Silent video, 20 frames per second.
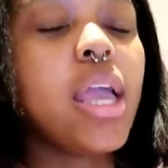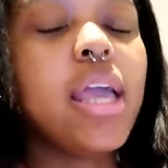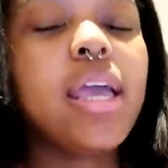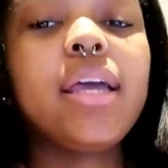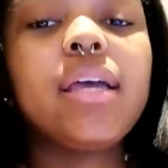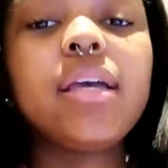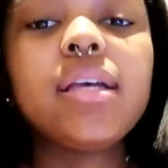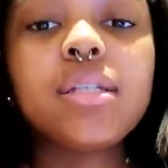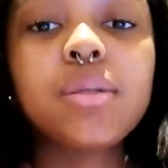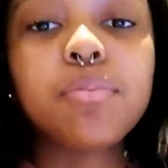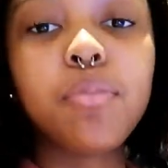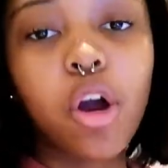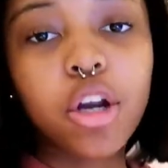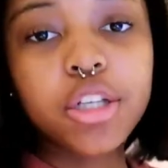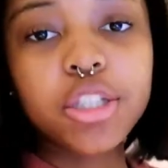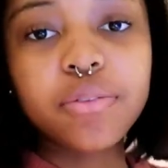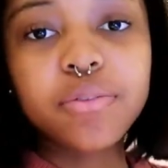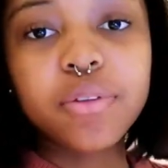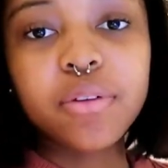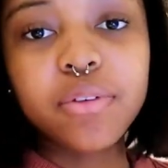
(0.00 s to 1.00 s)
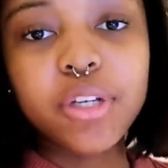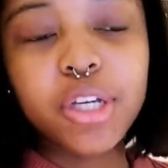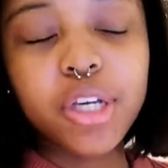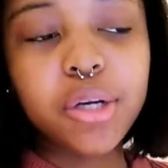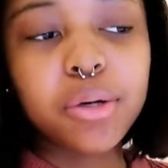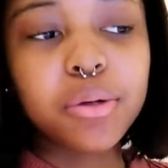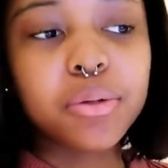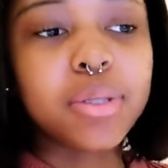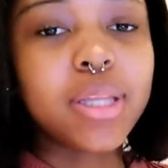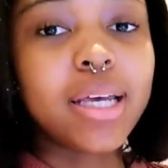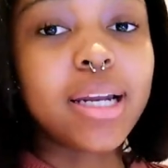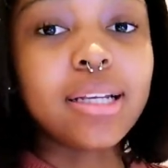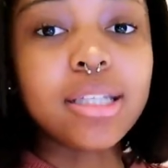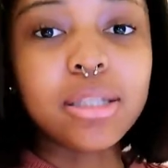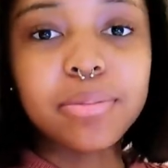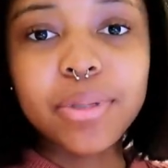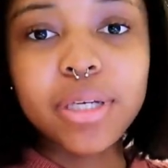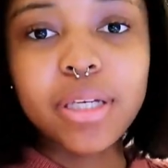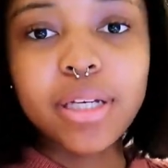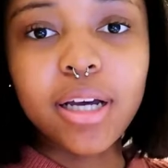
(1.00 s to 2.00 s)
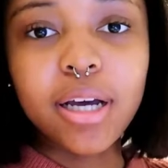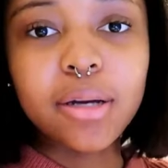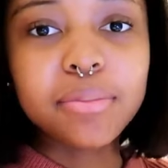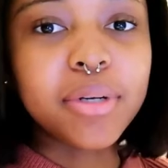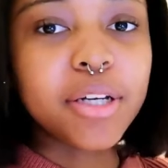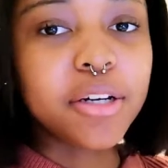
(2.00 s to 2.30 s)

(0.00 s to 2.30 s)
is parts of the video that I speed up.